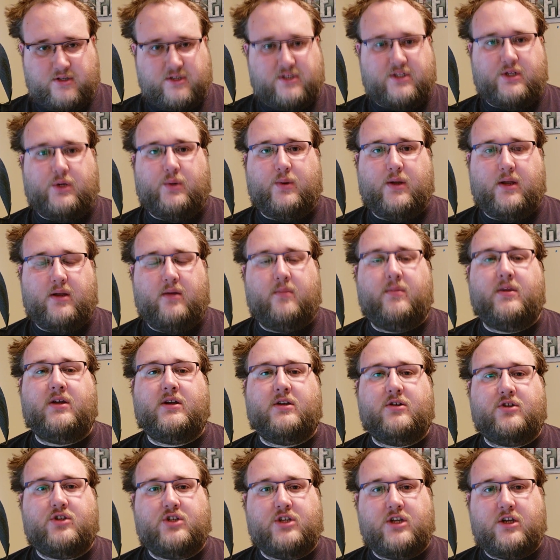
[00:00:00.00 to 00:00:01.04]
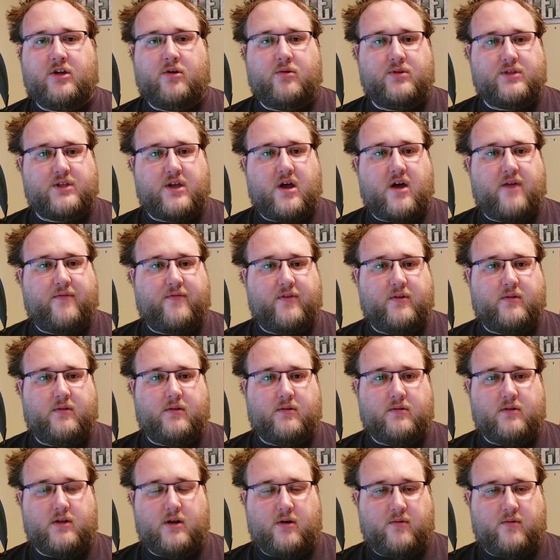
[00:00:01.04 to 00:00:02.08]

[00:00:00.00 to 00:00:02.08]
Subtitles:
is doing, because she goes off and,